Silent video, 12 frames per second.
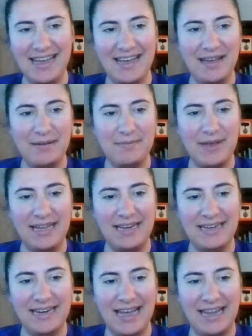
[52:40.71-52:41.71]

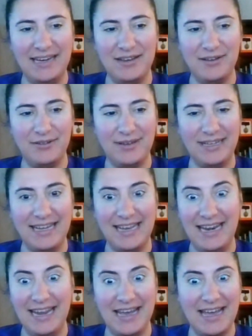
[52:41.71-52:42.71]
And I know, again,
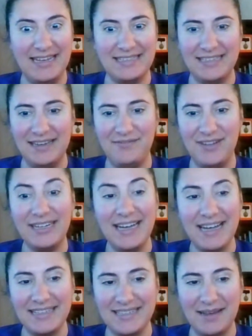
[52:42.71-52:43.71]
AI is a very
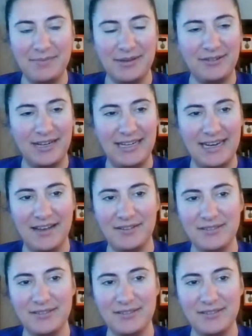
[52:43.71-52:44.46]
hot topic right now.